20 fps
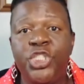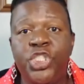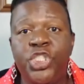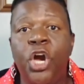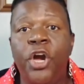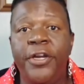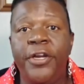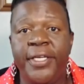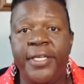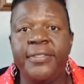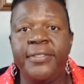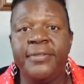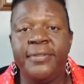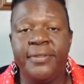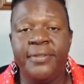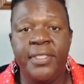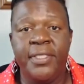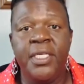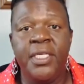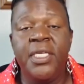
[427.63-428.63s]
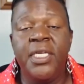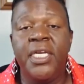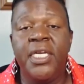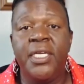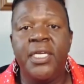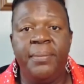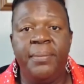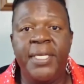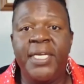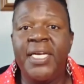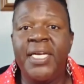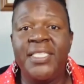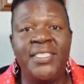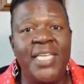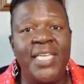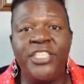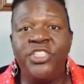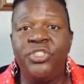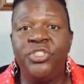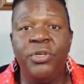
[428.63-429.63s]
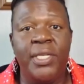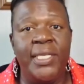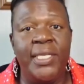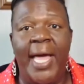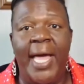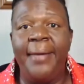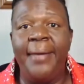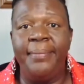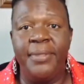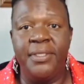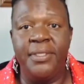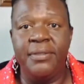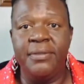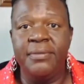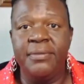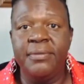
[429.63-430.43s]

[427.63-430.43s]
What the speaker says: target because that's your alignment.